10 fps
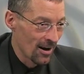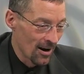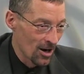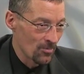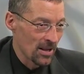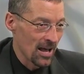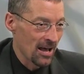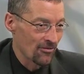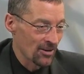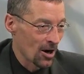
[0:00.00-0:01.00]
on our
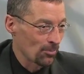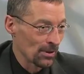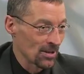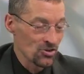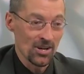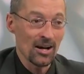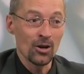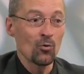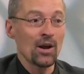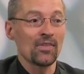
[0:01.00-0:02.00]
behalf, in our place, not
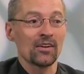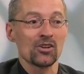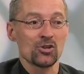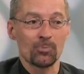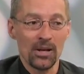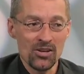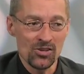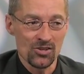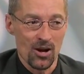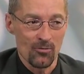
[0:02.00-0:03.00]
in a way that
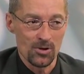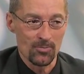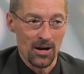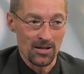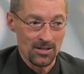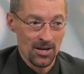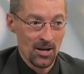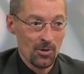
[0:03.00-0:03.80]
displaces our response,